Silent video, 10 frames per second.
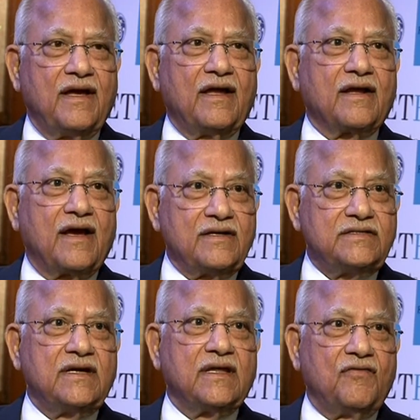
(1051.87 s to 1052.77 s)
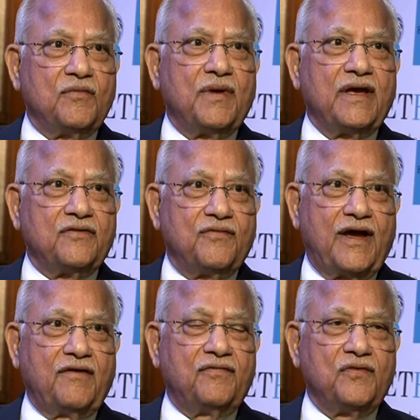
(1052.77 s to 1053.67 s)
and consent given by his
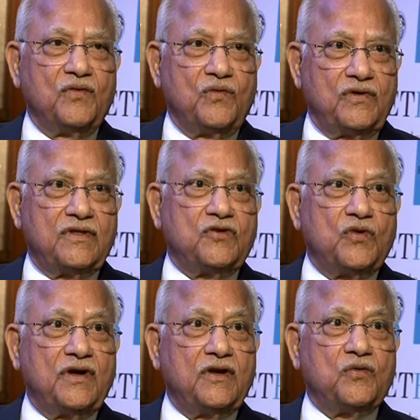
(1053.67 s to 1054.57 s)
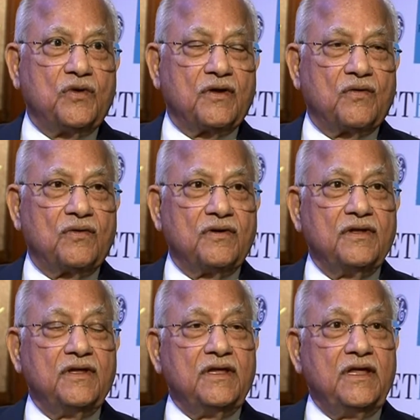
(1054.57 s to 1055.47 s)
wife, who is a 22-year-old.
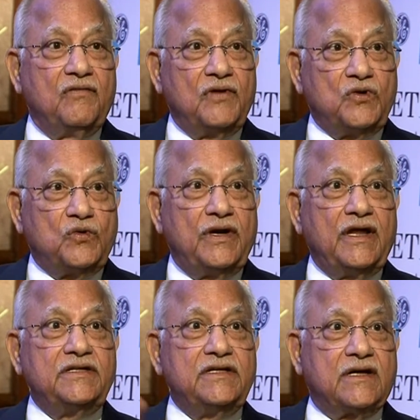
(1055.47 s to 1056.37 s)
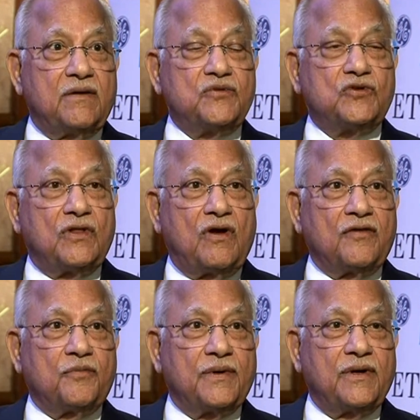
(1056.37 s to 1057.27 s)
Even today, she comes to the
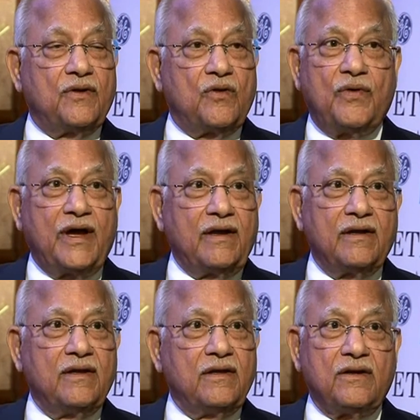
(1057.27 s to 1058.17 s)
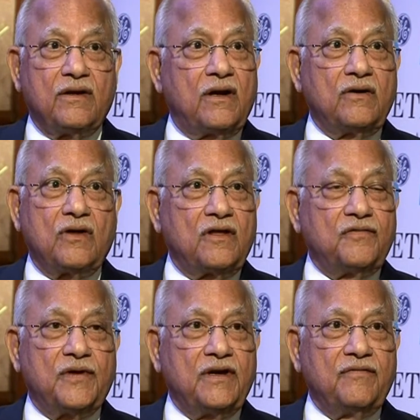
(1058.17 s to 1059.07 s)
hospital. You know why? Not to
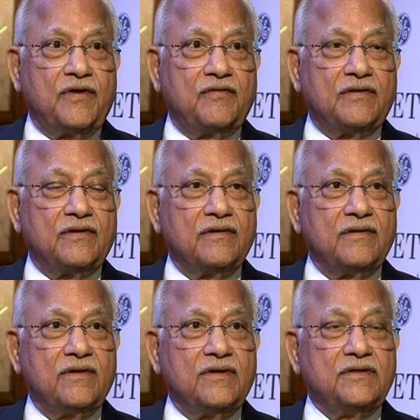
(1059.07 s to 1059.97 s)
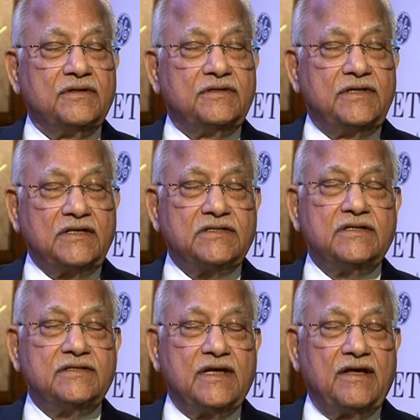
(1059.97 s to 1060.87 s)
ask for any favor. Just,
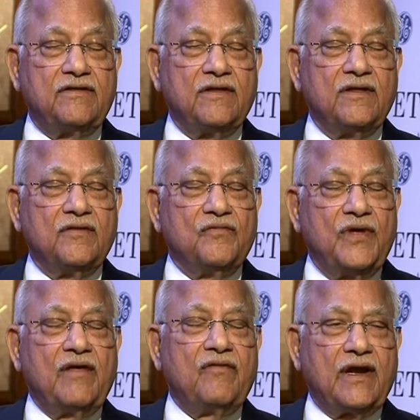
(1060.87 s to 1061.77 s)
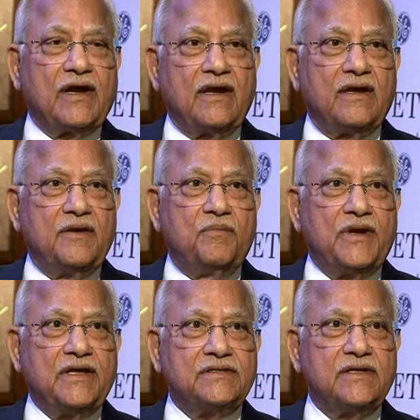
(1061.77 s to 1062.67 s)
she says, whenever I get
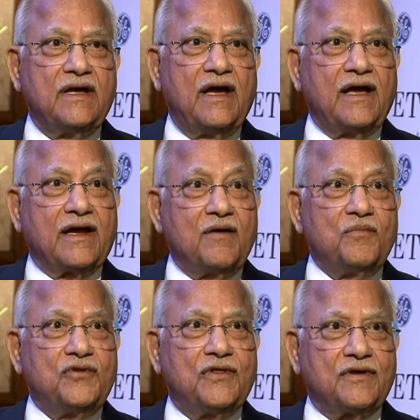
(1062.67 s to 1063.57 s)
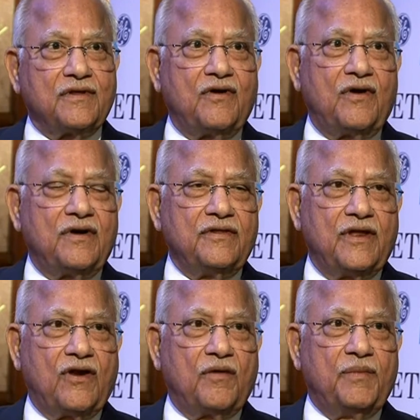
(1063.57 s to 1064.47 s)
depressed, I come to
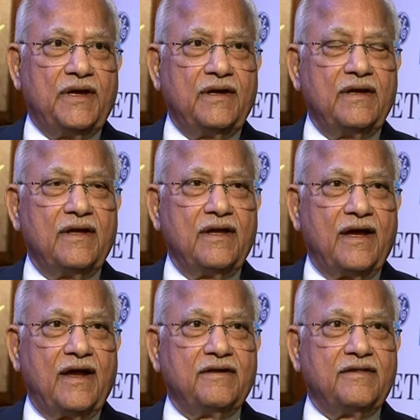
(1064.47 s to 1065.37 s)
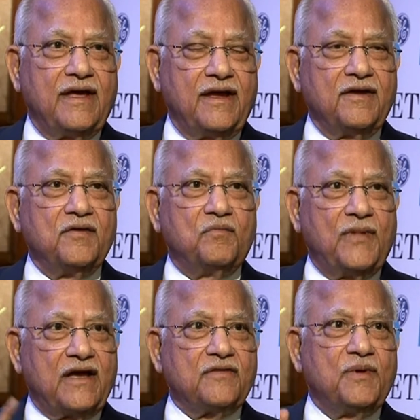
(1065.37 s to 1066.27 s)
the lobby and say,
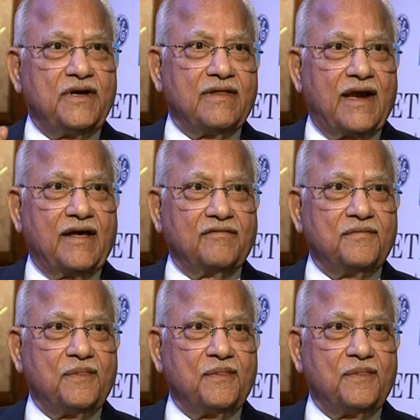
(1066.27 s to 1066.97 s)
my husband is alive,